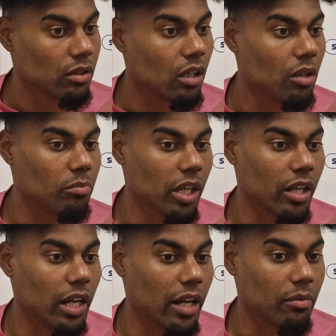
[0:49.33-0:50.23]

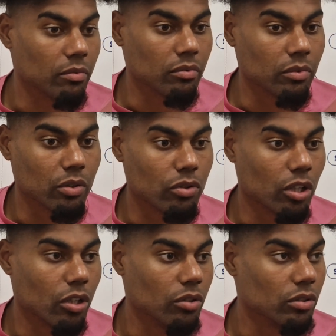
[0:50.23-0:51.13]
Yeah, like we all
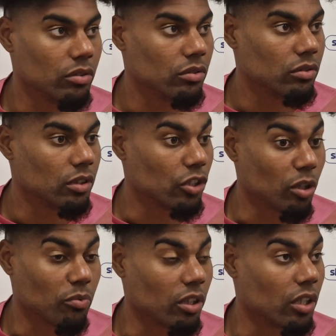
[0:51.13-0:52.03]
know the
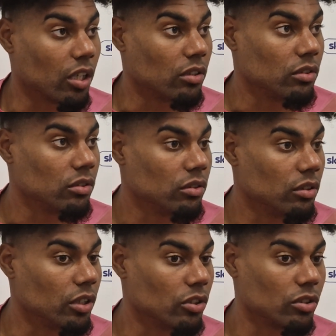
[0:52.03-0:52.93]
job's not done.
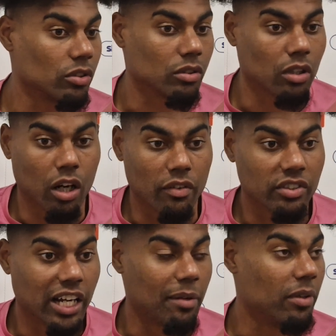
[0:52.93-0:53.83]
It's half
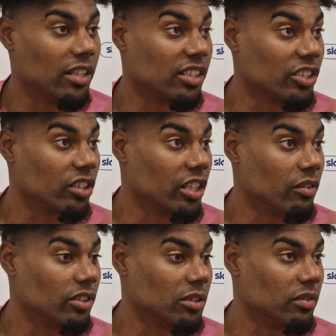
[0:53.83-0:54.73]
time essentially,
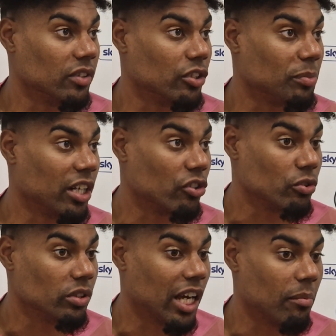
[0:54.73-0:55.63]
obviously with it being a
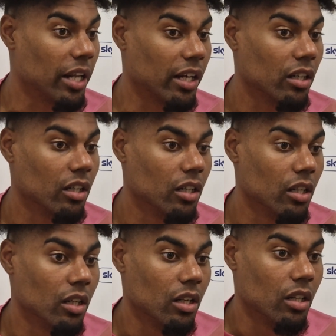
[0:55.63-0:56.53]
2-game leg.
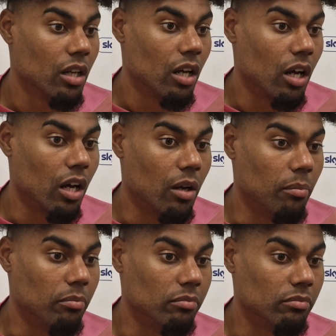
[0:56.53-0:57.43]

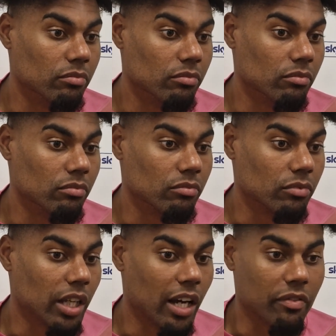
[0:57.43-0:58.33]

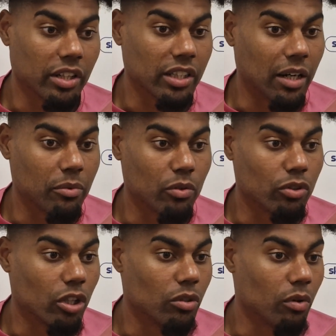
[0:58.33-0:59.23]
I think that we all
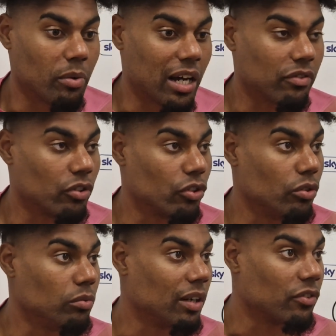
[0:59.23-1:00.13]
know what we have to
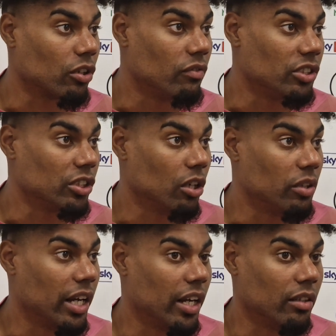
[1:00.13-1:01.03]
do. We have to obviously go
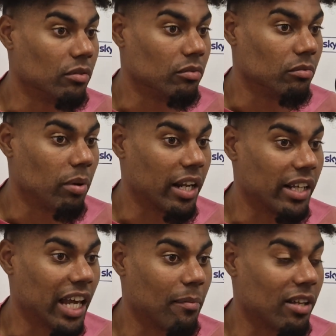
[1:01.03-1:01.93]
there and play the
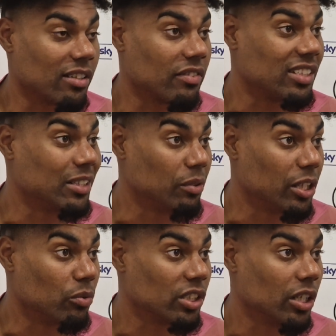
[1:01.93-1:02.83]
game as if it's
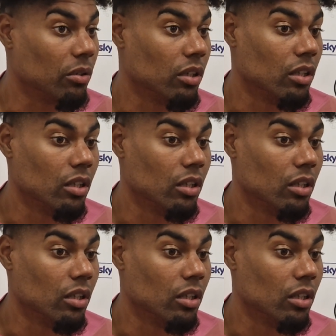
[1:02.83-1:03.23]
0-0 still.